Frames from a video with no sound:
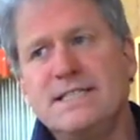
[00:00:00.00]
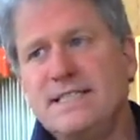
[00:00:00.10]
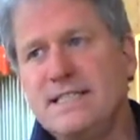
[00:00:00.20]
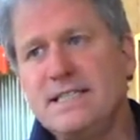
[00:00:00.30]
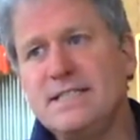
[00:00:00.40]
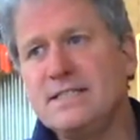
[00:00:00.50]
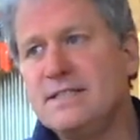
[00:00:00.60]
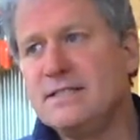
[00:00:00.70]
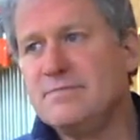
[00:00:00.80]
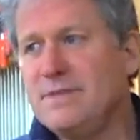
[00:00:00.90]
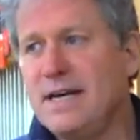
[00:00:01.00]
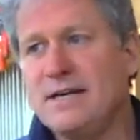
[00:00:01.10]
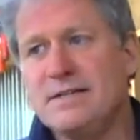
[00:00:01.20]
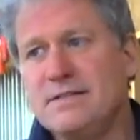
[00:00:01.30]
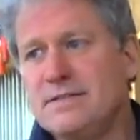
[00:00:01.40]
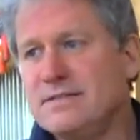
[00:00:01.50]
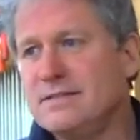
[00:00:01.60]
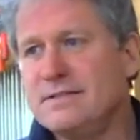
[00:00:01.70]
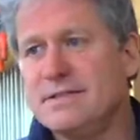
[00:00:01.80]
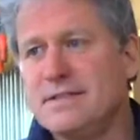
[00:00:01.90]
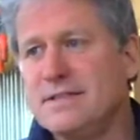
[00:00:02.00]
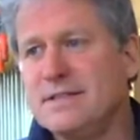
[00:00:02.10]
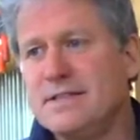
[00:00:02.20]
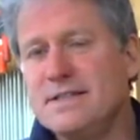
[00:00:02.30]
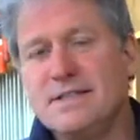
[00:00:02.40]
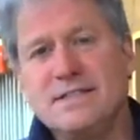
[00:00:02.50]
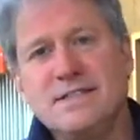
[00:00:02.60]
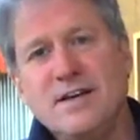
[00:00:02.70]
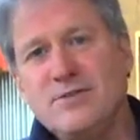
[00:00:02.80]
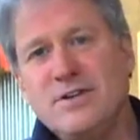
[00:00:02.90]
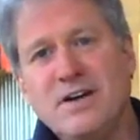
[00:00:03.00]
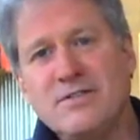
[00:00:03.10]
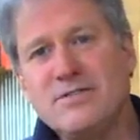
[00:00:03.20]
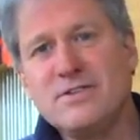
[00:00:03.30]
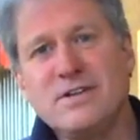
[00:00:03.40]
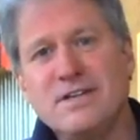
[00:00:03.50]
Dean, man, it's never enough.